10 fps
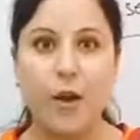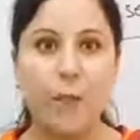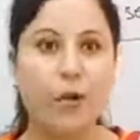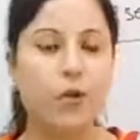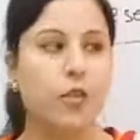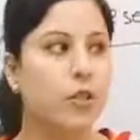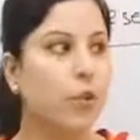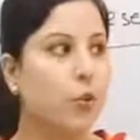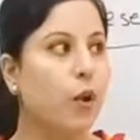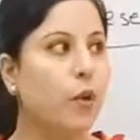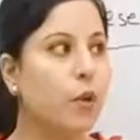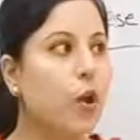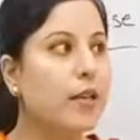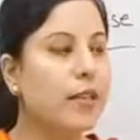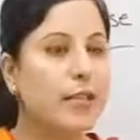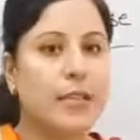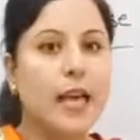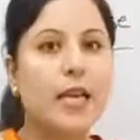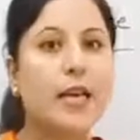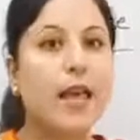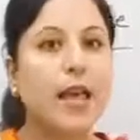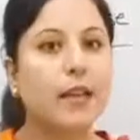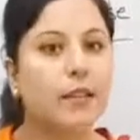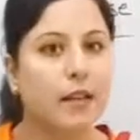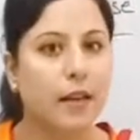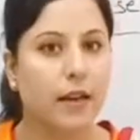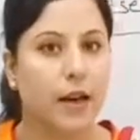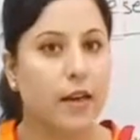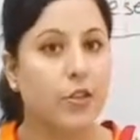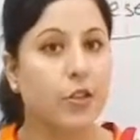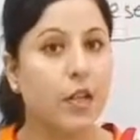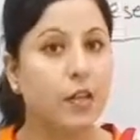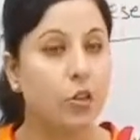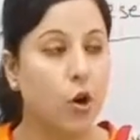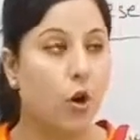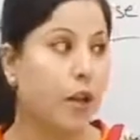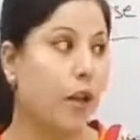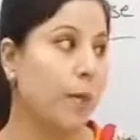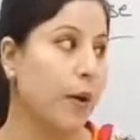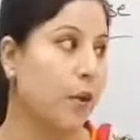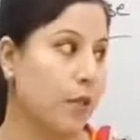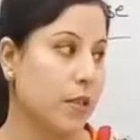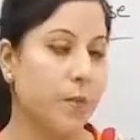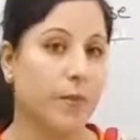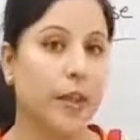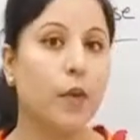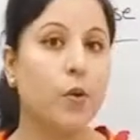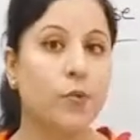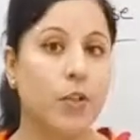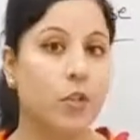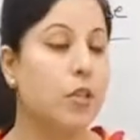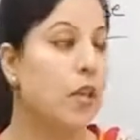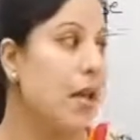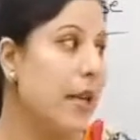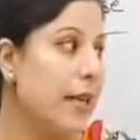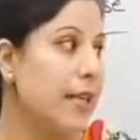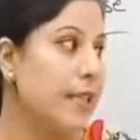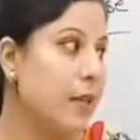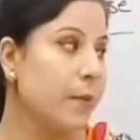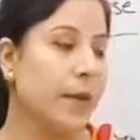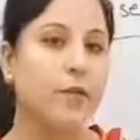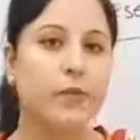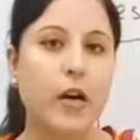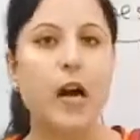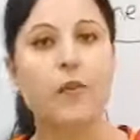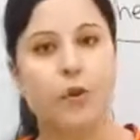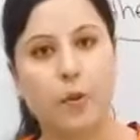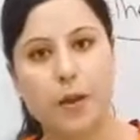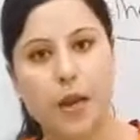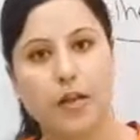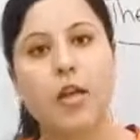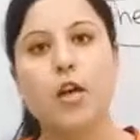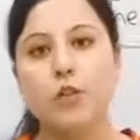Because you are not standing in the garage. They are talking about something which is little bit far from it.